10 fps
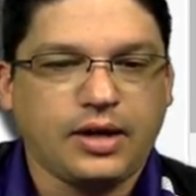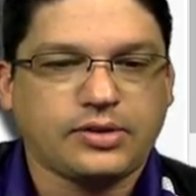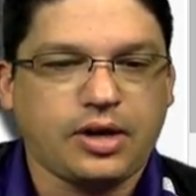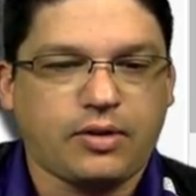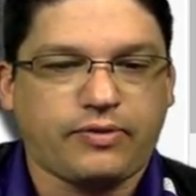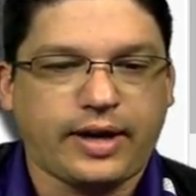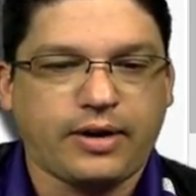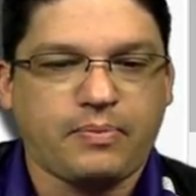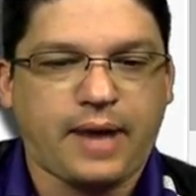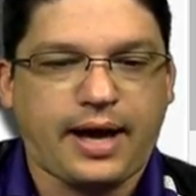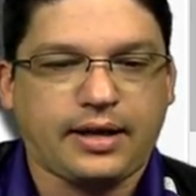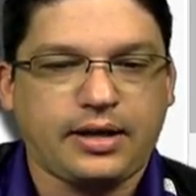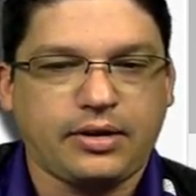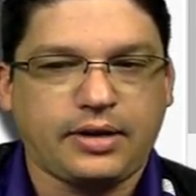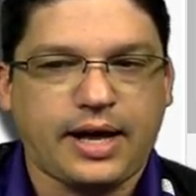So if I go back
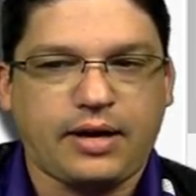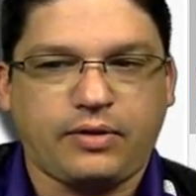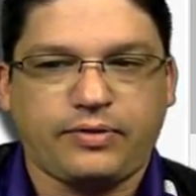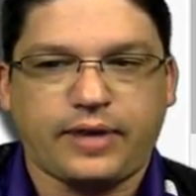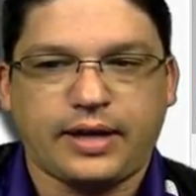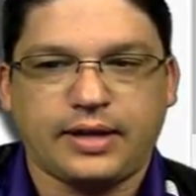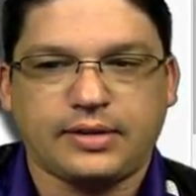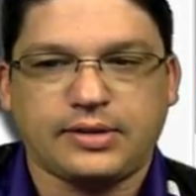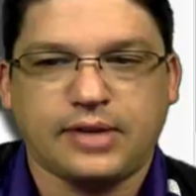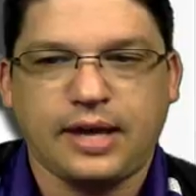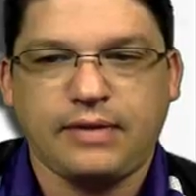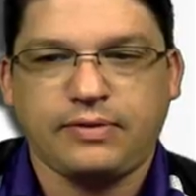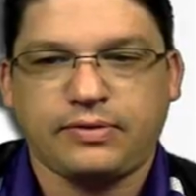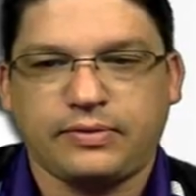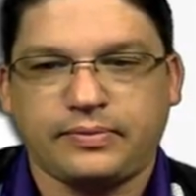here now, if I hit
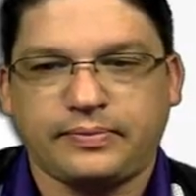save,